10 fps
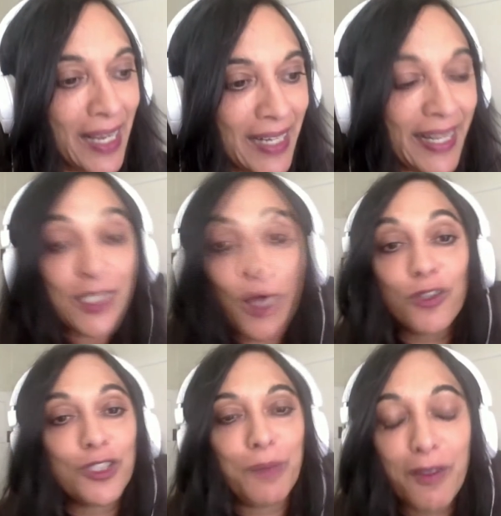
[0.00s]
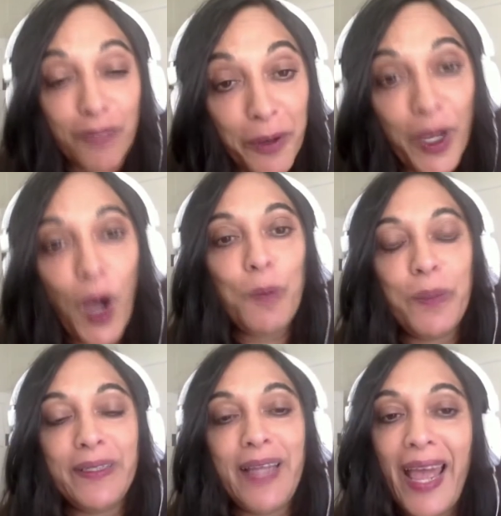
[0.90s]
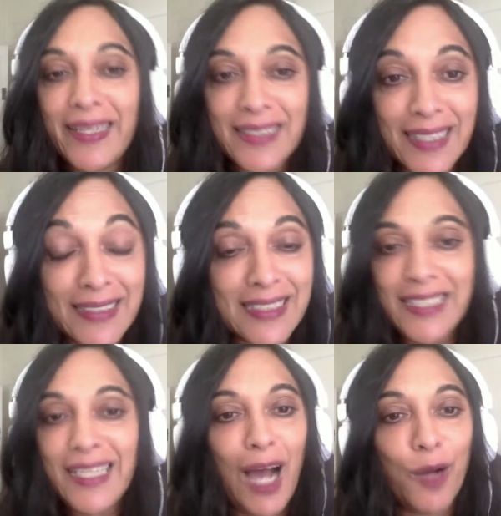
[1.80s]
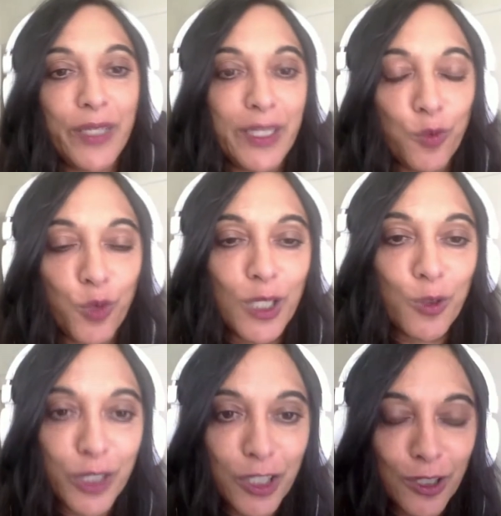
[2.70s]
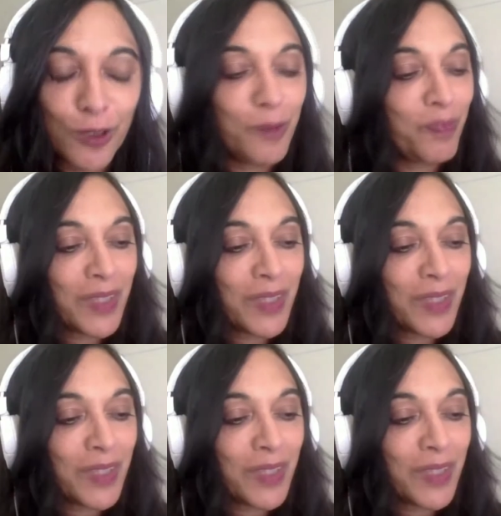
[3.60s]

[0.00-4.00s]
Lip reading: let's also be very open and see how we can work with you.